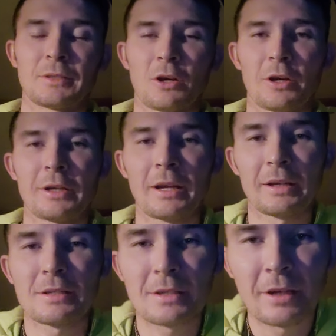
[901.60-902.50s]
All right,
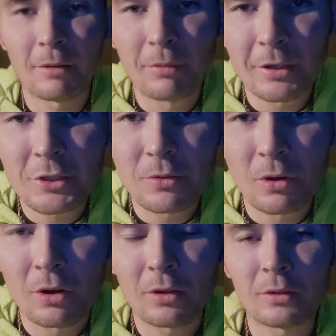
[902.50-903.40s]
guys. God bless you
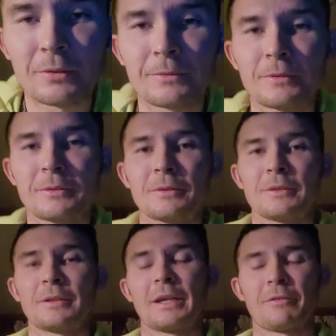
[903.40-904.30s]
all.
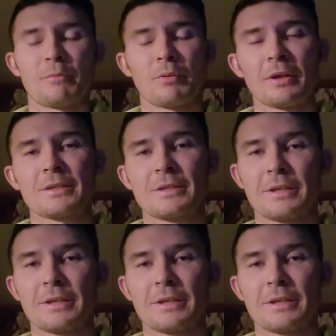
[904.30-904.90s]
Have a blessed